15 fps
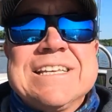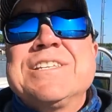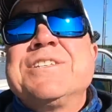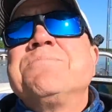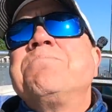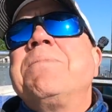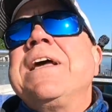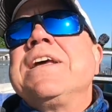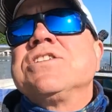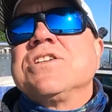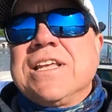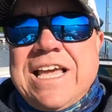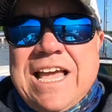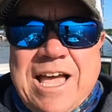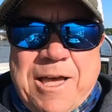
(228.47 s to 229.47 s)

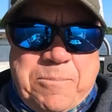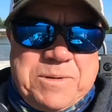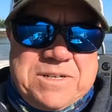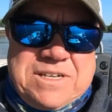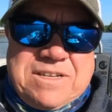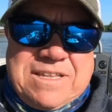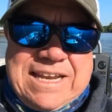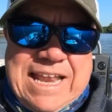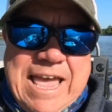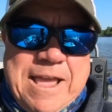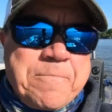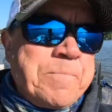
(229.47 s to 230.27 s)
especially up into the day.